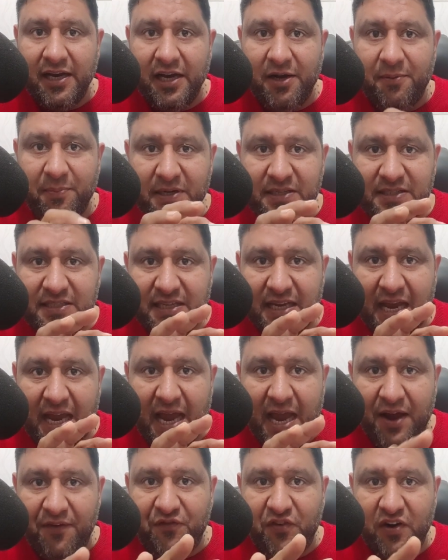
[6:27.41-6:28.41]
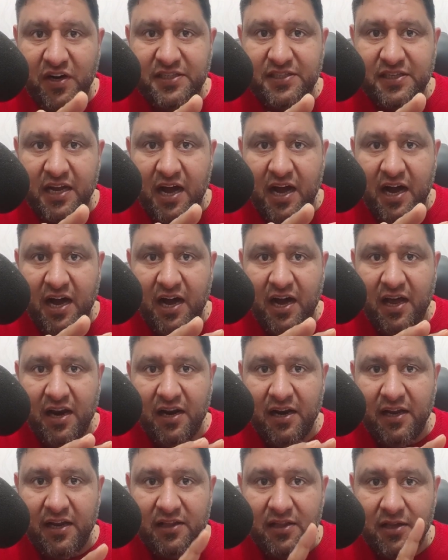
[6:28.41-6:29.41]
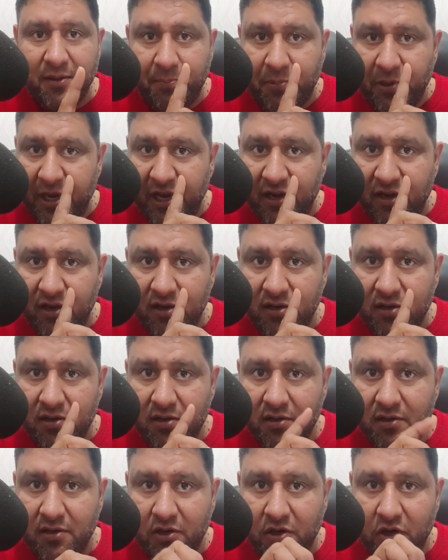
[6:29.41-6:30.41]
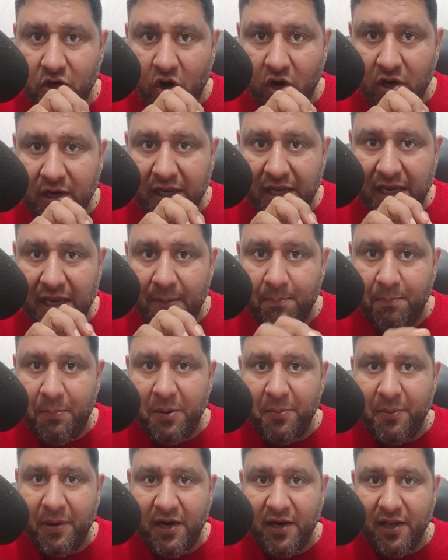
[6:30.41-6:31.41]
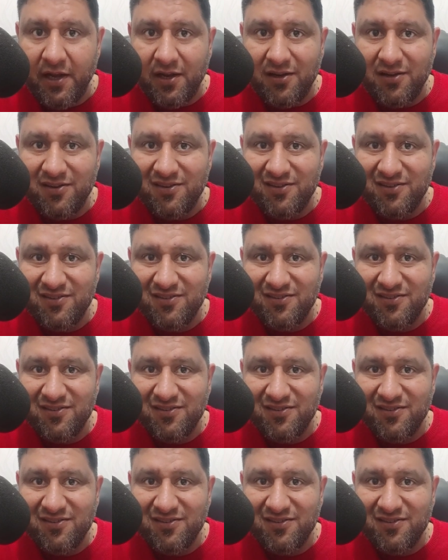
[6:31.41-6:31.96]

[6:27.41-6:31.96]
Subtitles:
It means efforts are in the brain, not implementing.